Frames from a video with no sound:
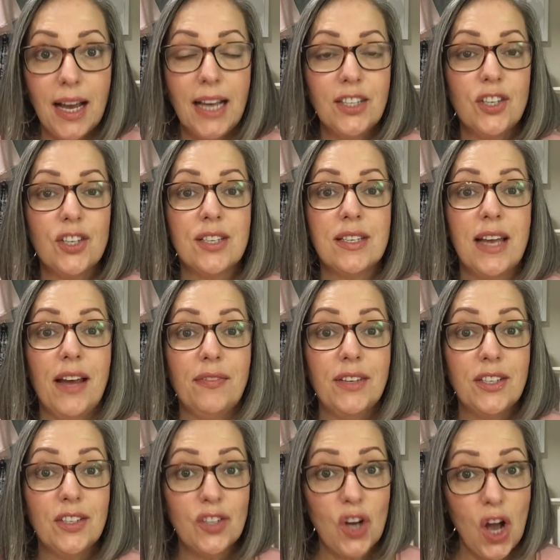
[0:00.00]
I just
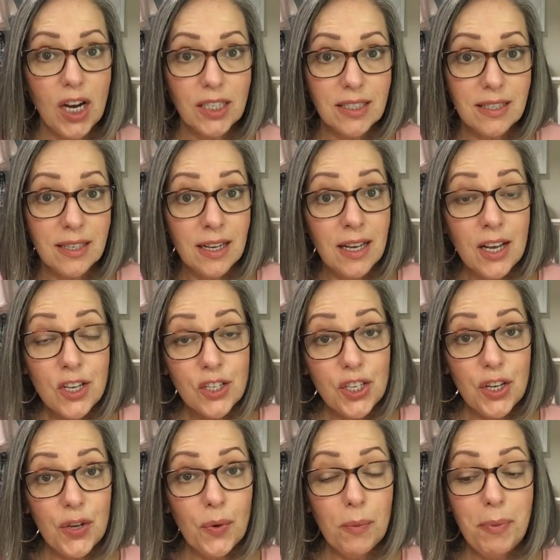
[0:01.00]
haven't talked
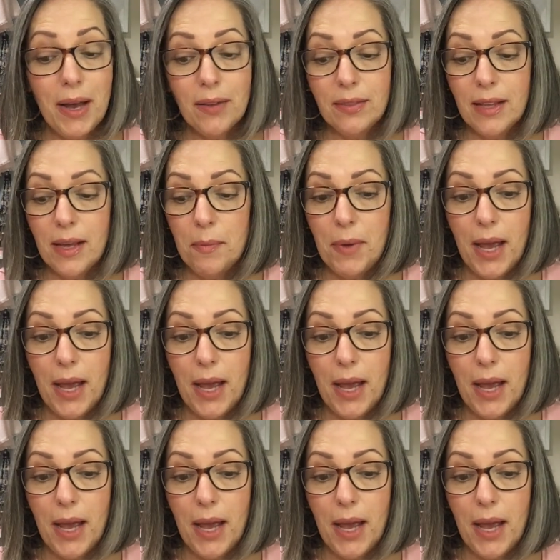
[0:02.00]
to you about them.